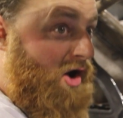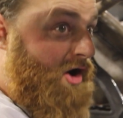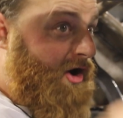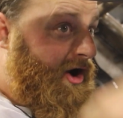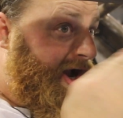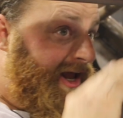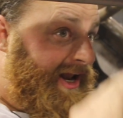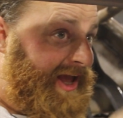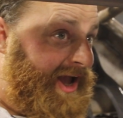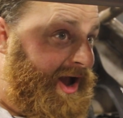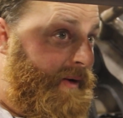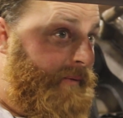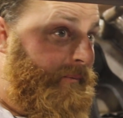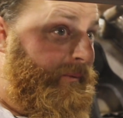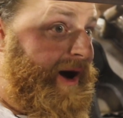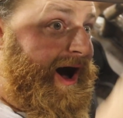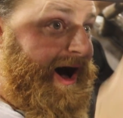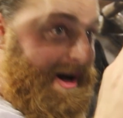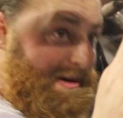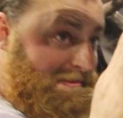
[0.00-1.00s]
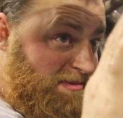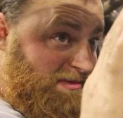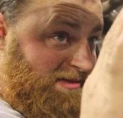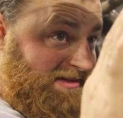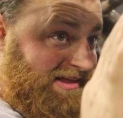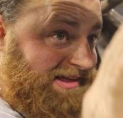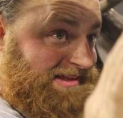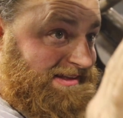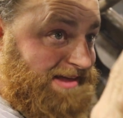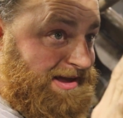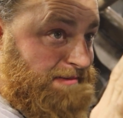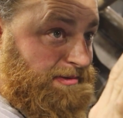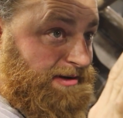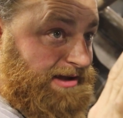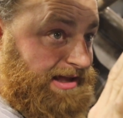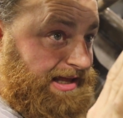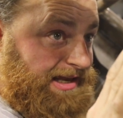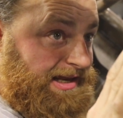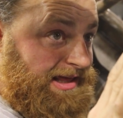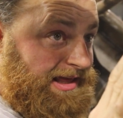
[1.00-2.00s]
are gonna go up like a
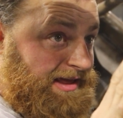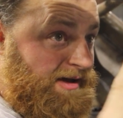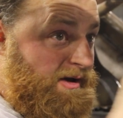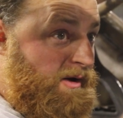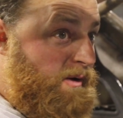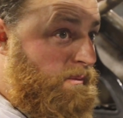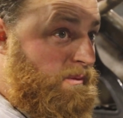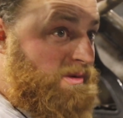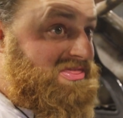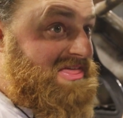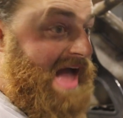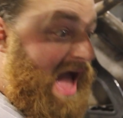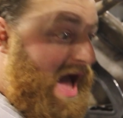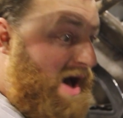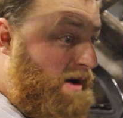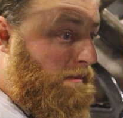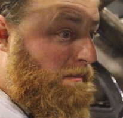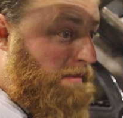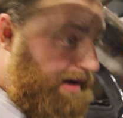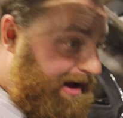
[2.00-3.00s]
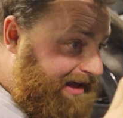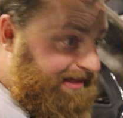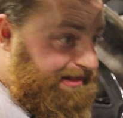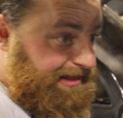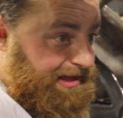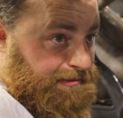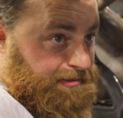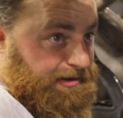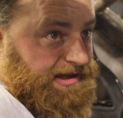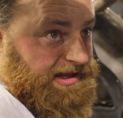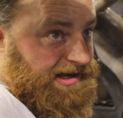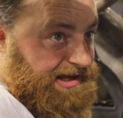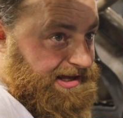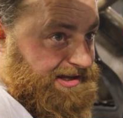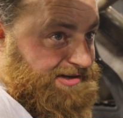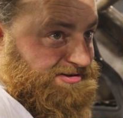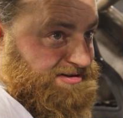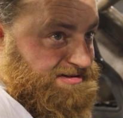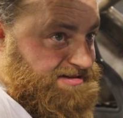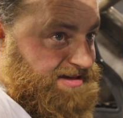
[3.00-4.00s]
Lamborghini without buying Lamborghini
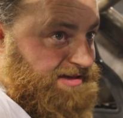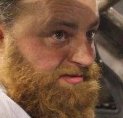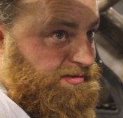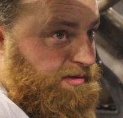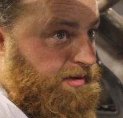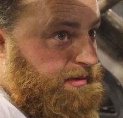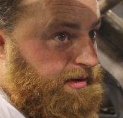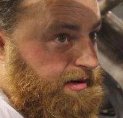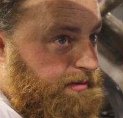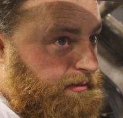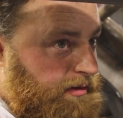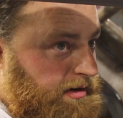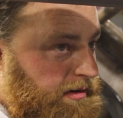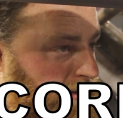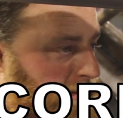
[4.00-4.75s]
hinges. That's what we were worried